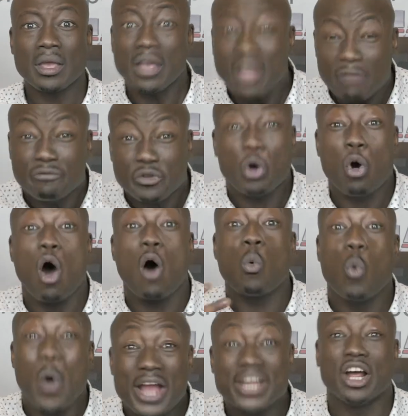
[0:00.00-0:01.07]
If you are a
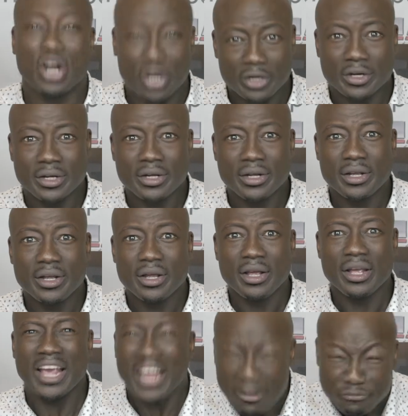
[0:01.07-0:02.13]
winner,
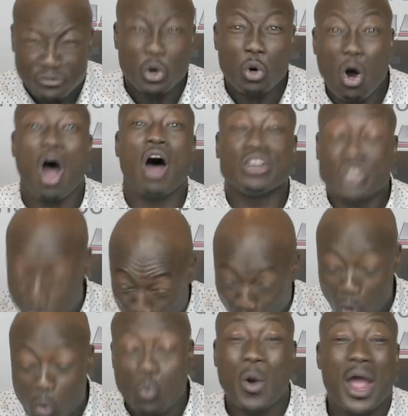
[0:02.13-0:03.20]
if you are a
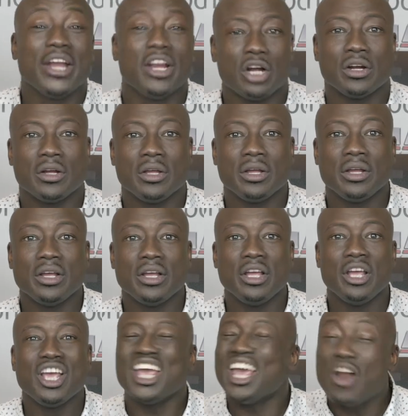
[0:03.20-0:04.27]
true winner,
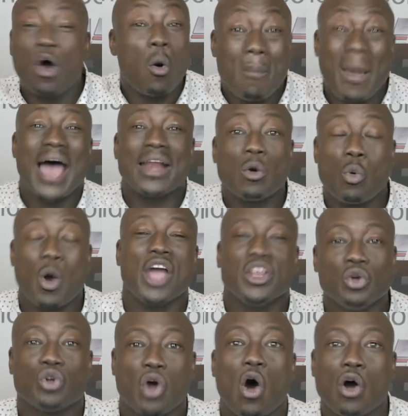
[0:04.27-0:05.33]
it don't matter where
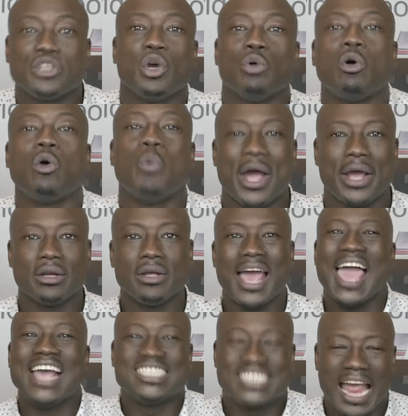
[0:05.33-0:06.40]
you go, you will win.
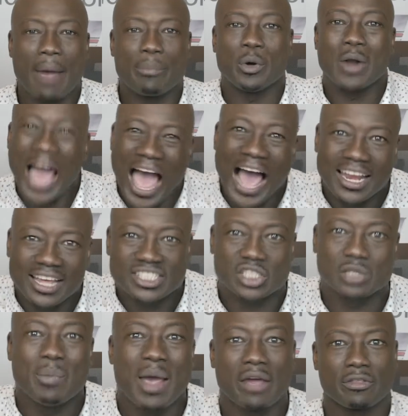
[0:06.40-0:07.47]
Example, Alex
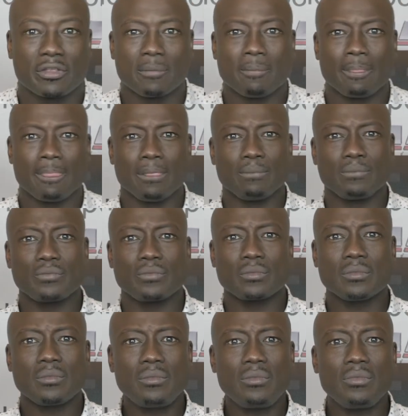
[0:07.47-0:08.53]
Smith.
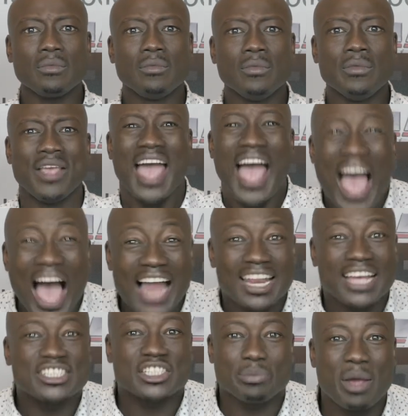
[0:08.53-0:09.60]

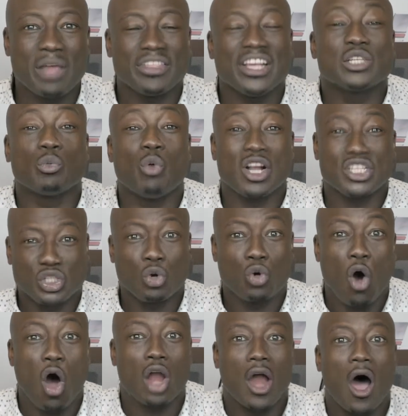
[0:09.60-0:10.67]
Alex Smith is what you
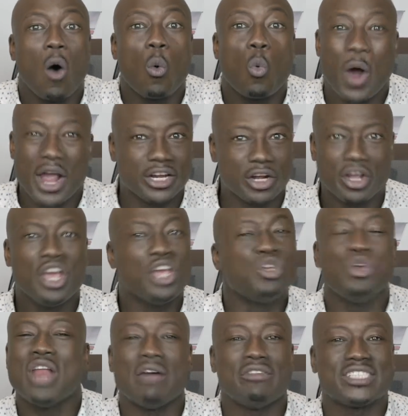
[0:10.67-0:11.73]
call a winner.
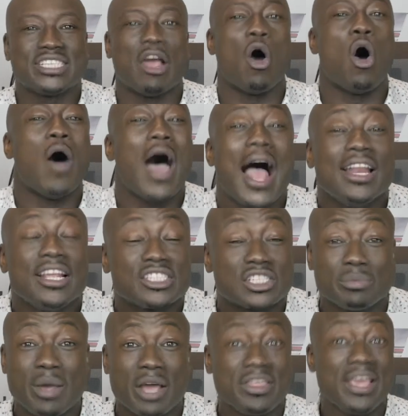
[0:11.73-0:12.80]
You never say, oh, Alex
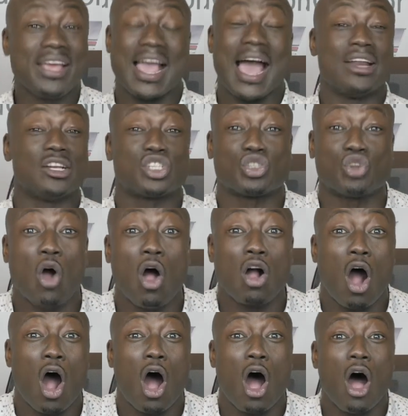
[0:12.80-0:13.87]
Smith got a
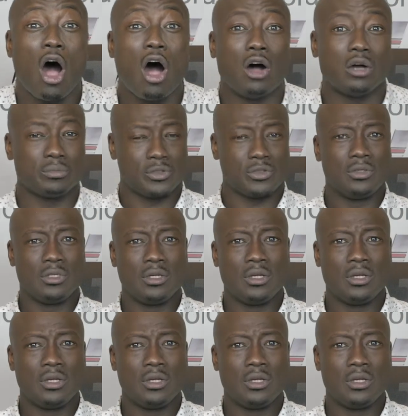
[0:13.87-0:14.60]
strong arms.